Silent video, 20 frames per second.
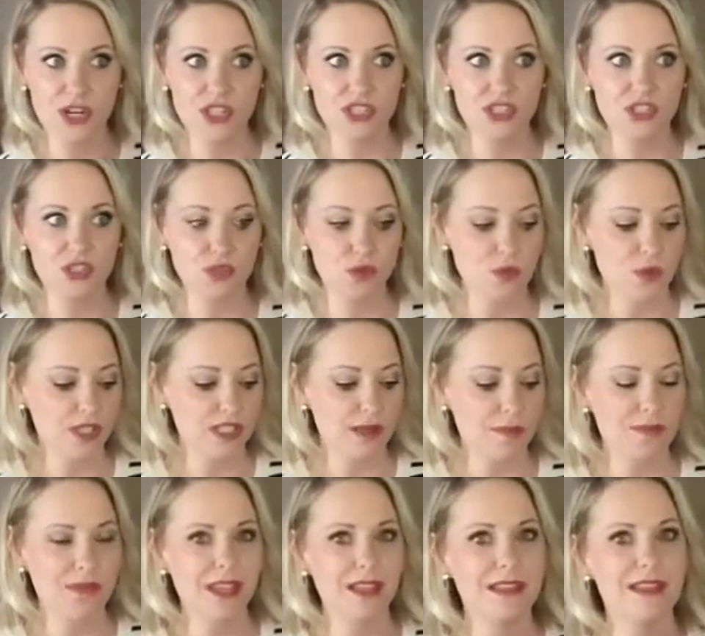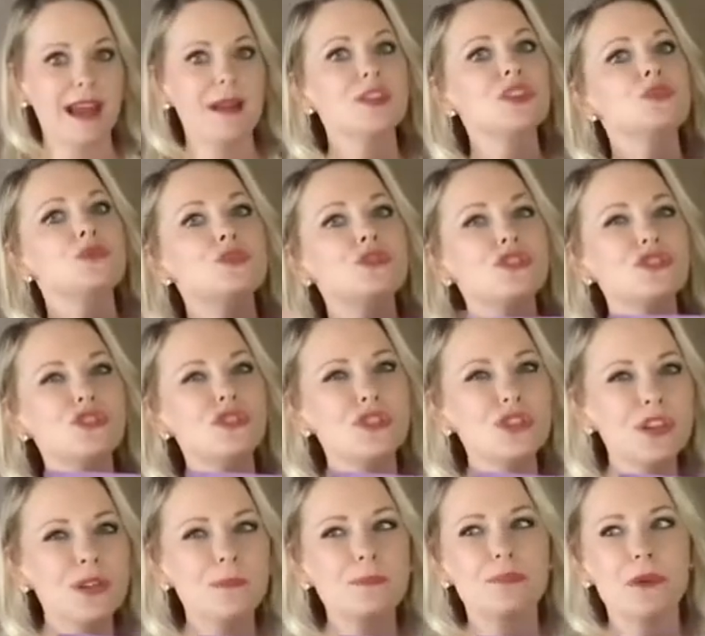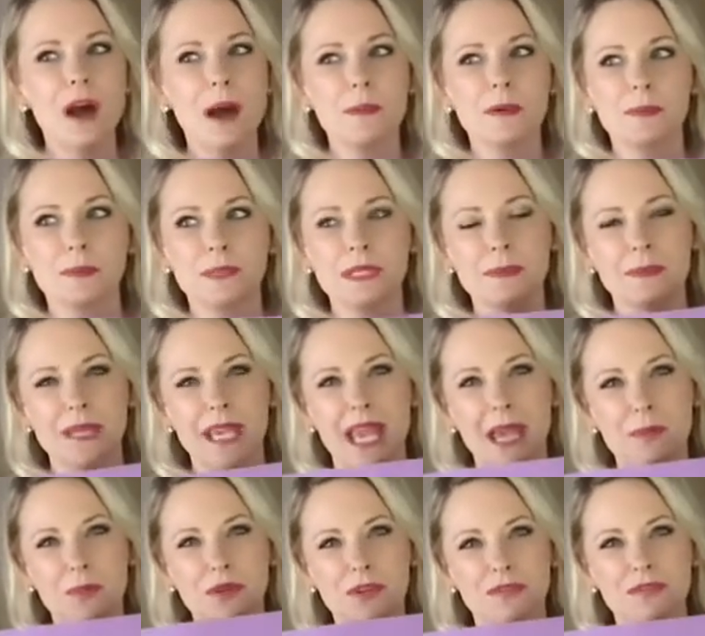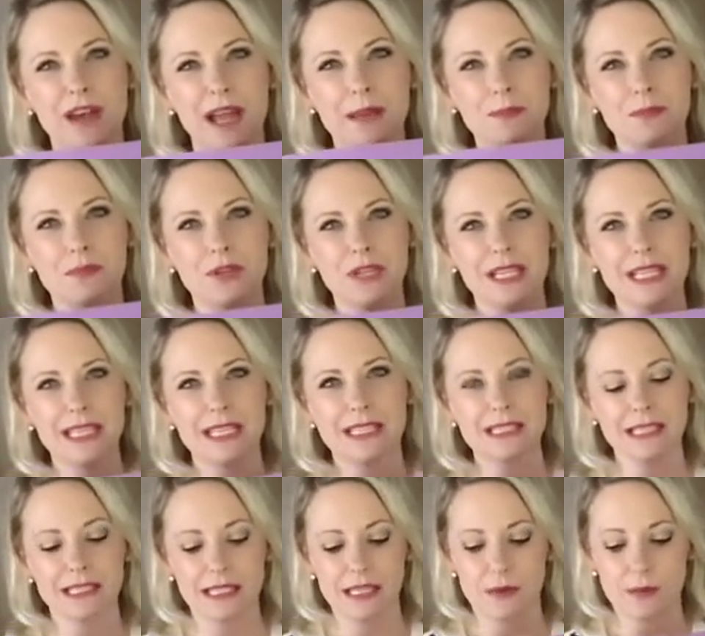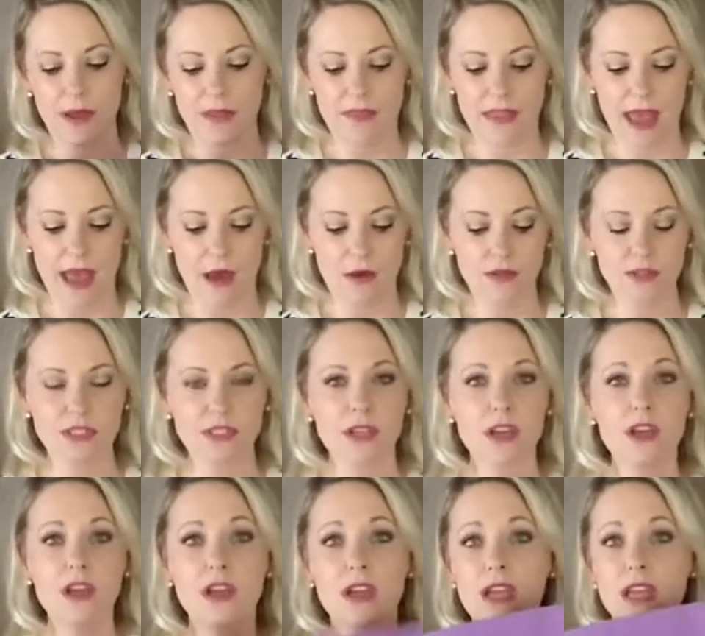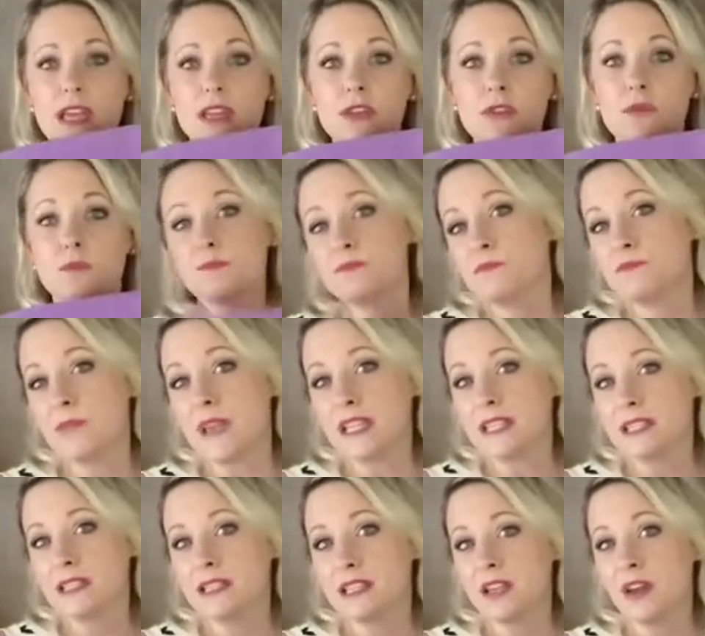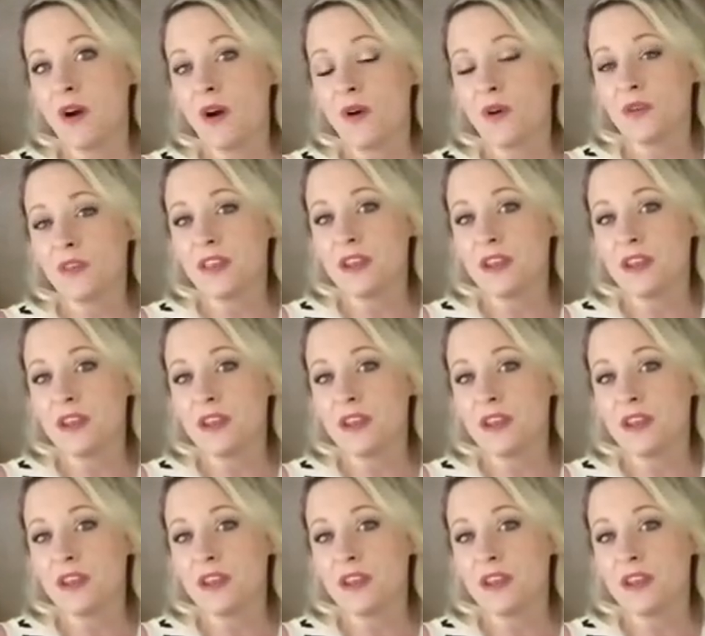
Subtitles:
to do something that you should probably be able to find pretty easily around the house. Basically, all that